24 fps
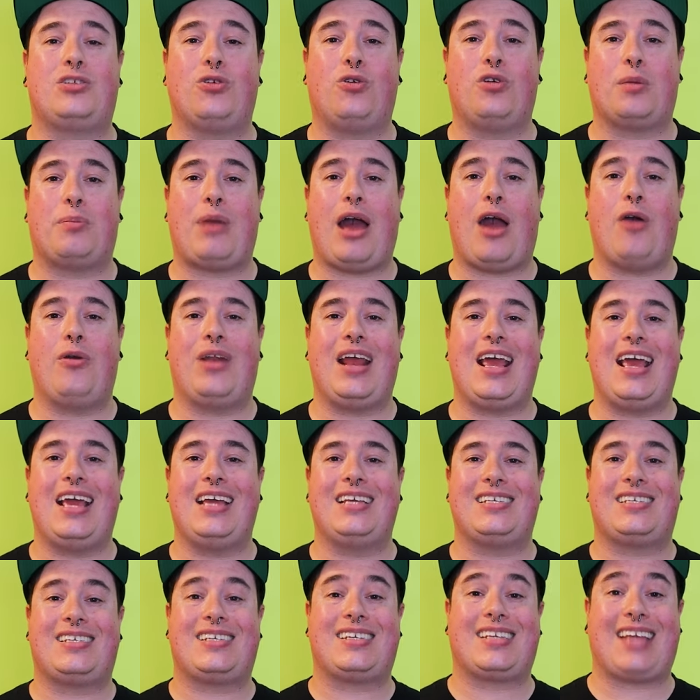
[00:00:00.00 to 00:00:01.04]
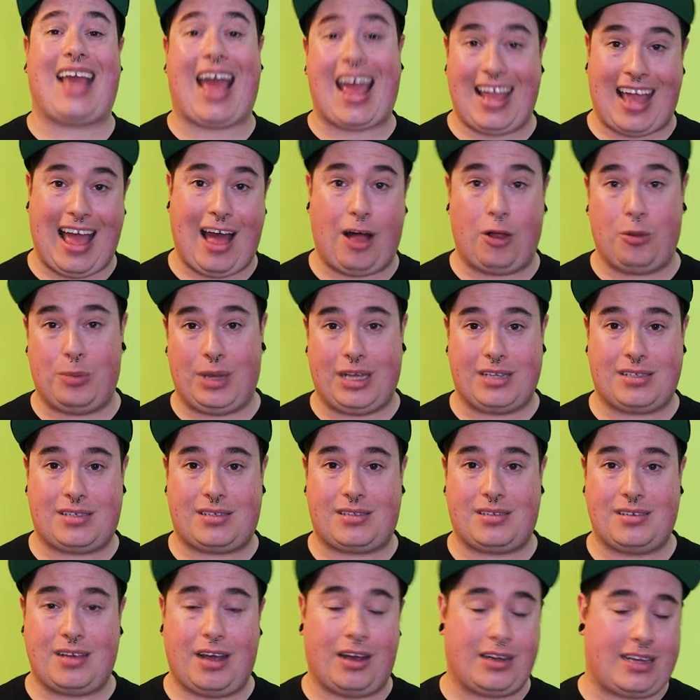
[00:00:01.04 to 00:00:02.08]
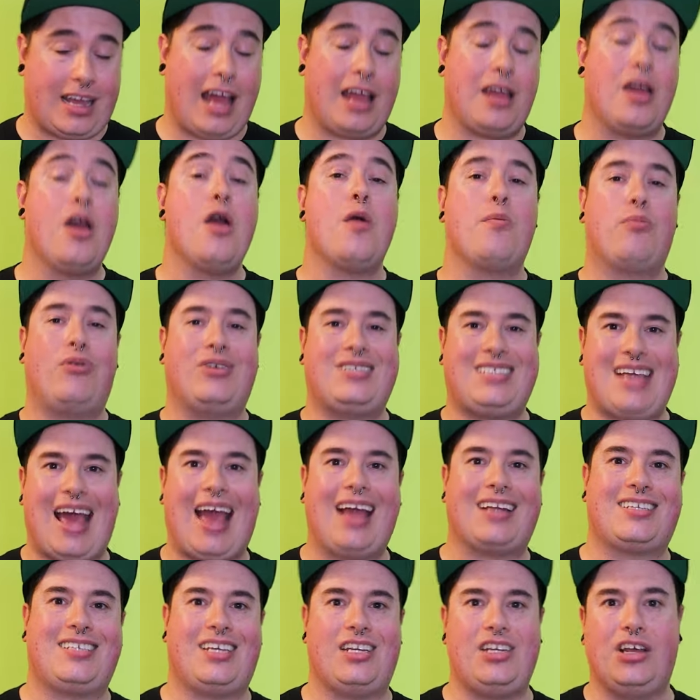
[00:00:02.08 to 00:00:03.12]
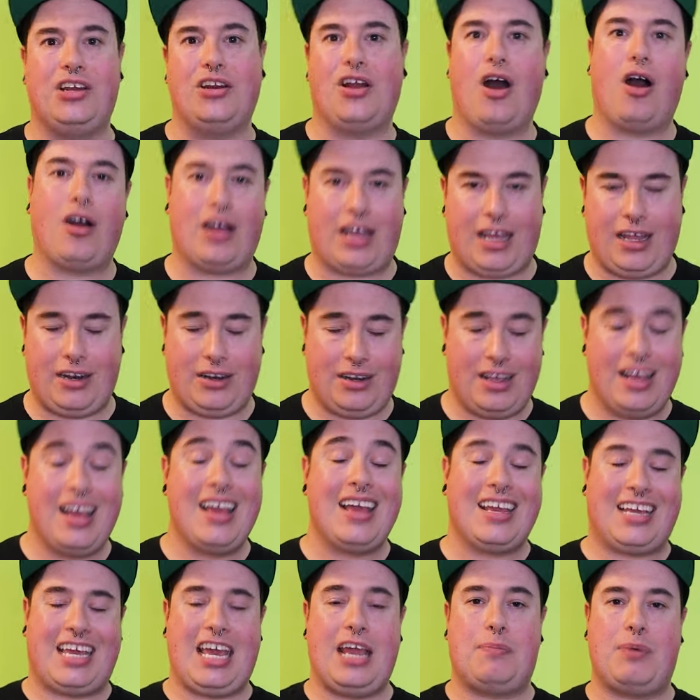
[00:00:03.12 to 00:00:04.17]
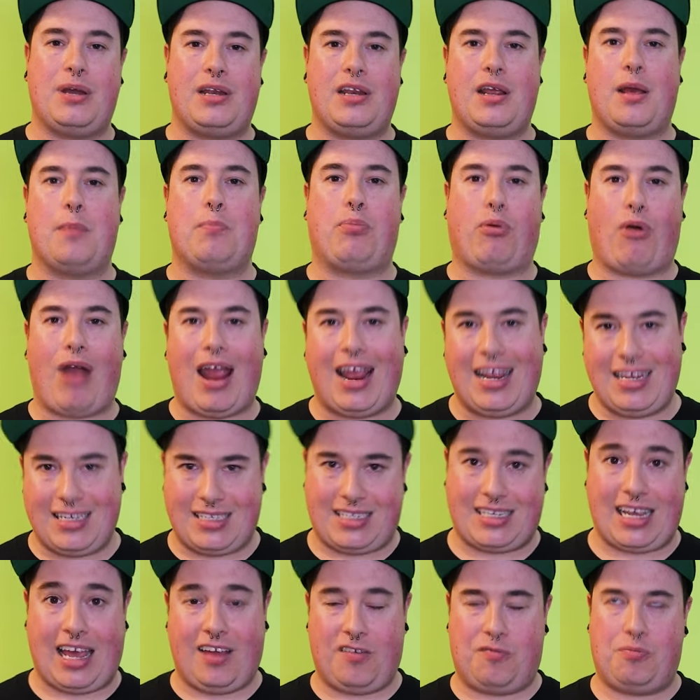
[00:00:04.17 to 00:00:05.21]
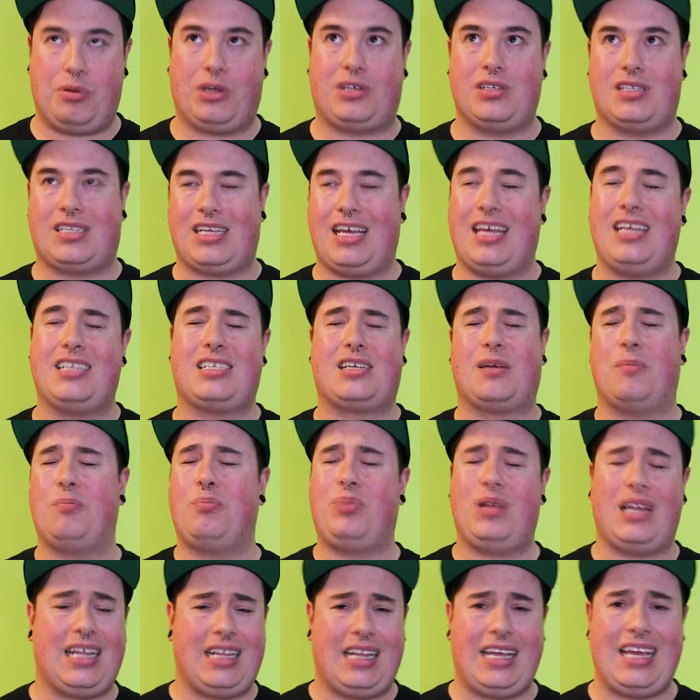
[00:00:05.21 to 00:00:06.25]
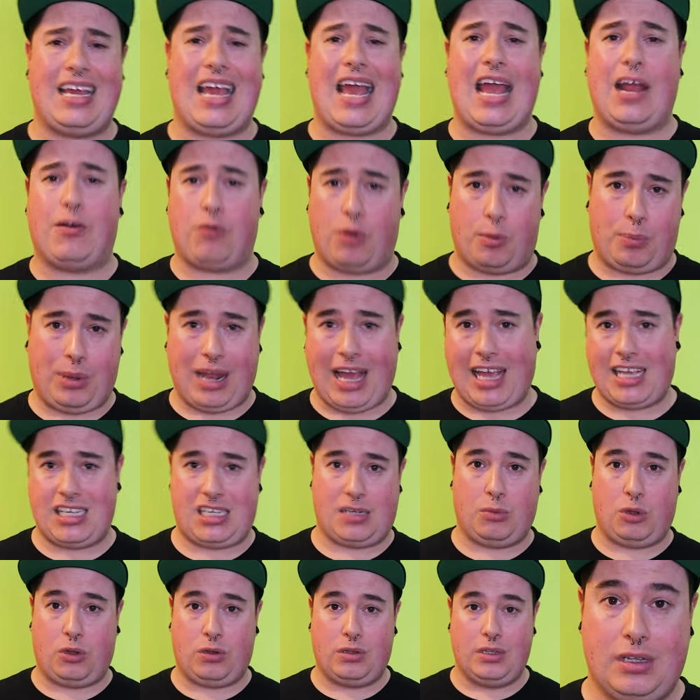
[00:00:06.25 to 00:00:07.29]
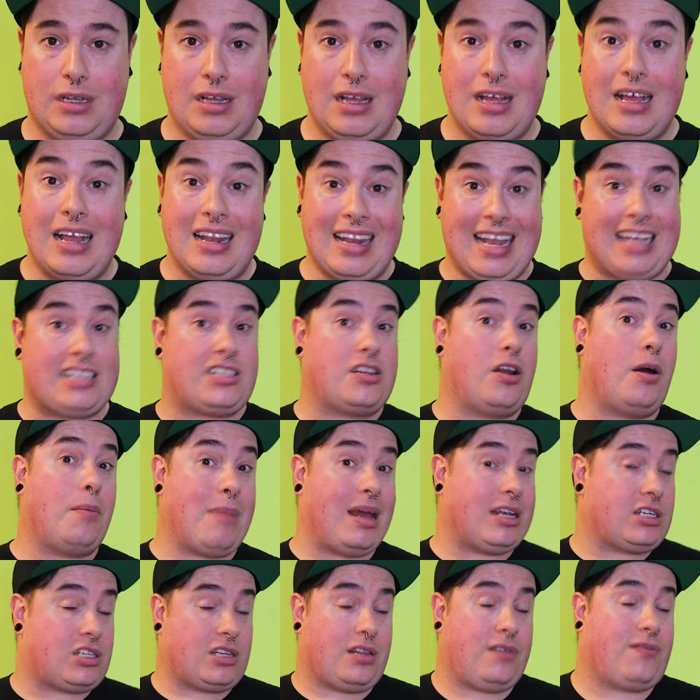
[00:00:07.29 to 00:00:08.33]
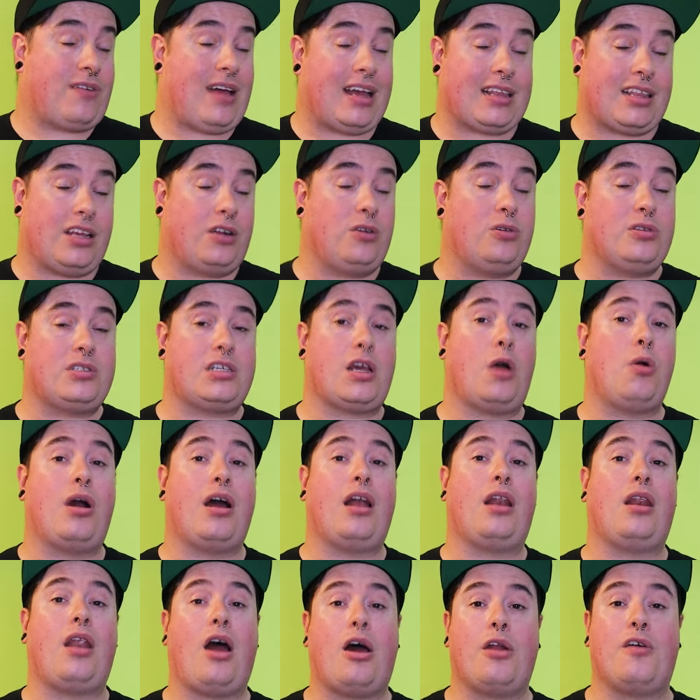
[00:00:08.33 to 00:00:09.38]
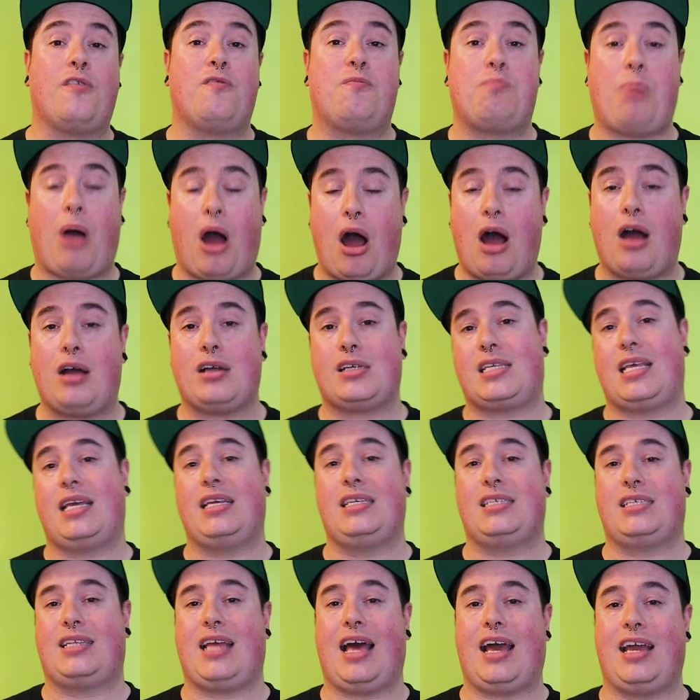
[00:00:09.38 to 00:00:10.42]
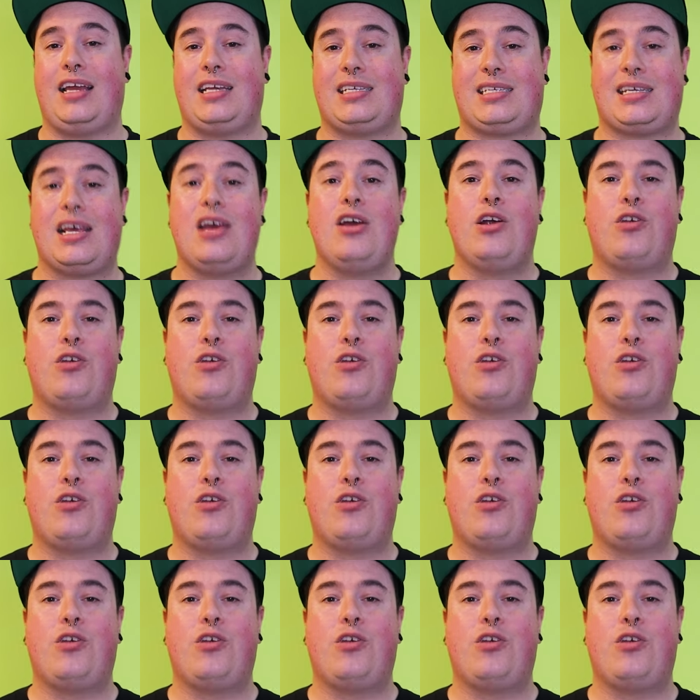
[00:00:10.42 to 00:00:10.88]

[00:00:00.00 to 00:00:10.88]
talk about is skate helmets, okay? Protecting your noggin, keeping your brain safe because it is completely irreplaceable. Let's not mention the fact that also a lot of parks these days